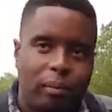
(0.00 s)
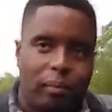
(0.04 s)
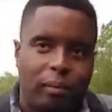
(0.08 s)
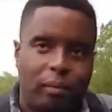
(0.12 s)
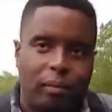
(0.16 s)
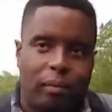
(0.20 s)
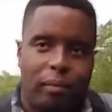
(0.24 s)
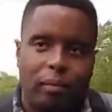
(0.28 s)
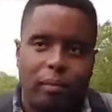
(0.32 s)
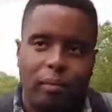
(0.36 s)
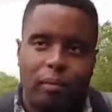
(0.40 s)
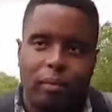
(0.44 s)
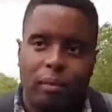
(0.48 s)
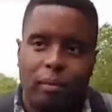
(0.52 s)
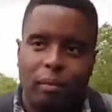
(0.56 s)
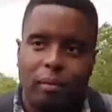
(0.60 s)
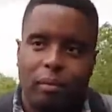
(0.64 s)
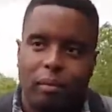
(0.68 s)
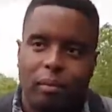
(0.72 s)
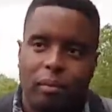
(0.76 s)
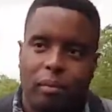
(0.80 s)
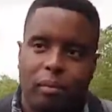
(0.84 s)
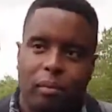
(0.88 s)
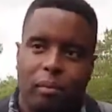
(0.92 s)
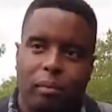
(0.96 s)

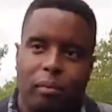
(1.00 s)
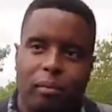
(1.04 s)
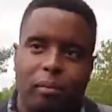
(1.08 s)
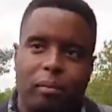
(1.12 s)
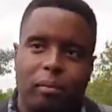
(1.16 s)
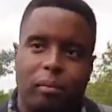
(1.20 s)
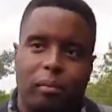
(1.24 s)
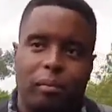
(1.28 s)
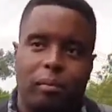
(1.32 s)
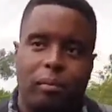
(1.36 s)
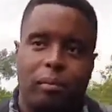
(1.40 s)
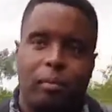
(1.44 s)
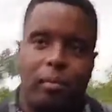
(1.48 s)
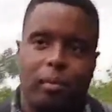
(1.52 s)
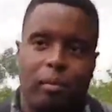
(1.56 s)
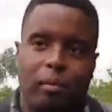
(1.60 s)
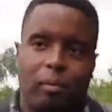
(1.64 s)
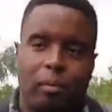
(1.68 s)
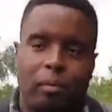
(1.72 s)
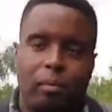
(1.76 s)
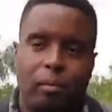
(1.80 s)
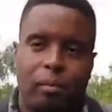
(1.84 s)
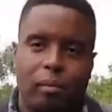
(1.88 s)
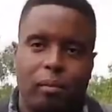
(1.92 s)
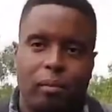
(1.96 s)

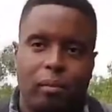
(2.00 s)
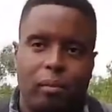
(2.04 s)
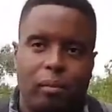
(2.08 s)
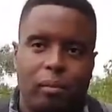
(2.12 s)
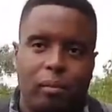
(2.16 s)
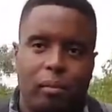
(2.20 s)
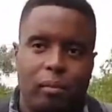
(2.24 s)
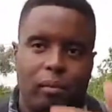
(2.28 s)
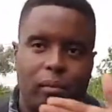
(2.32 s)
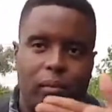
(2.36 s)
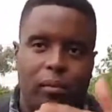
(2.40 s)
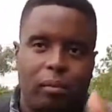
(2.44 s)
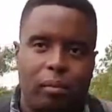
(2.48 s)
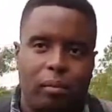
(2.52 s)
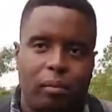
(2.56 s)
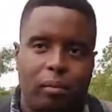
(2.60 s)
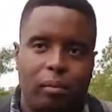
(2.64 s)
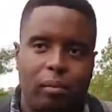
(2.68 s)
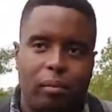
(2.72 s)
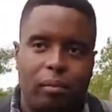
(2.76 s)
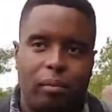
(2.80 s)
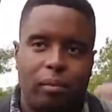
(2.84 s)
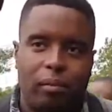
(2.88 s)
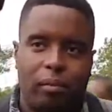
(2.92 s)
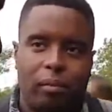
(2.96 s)

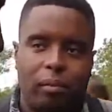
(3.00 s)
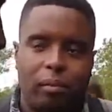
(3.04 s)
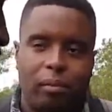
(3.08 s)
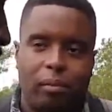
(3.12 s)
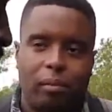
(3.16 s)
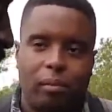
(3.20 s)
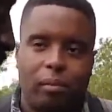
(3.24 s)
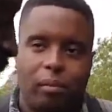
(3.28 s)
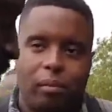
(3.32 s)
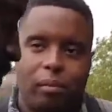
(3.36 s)
No words are spoken by the person on screen.